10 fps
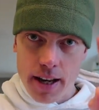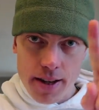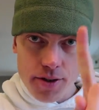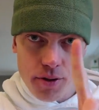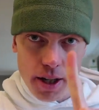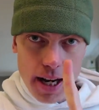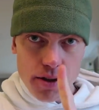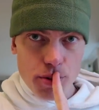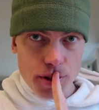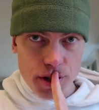This
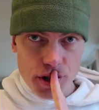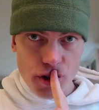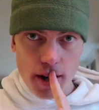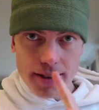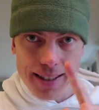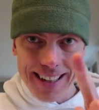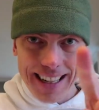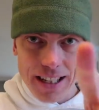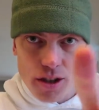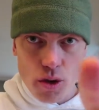greenhouse was
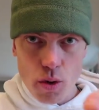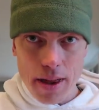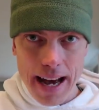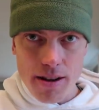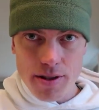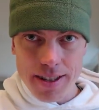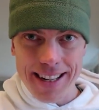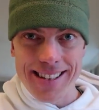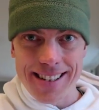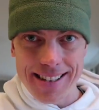constructed in
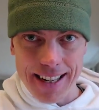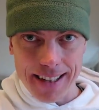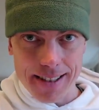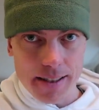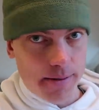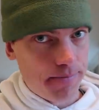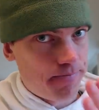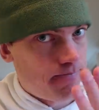2006.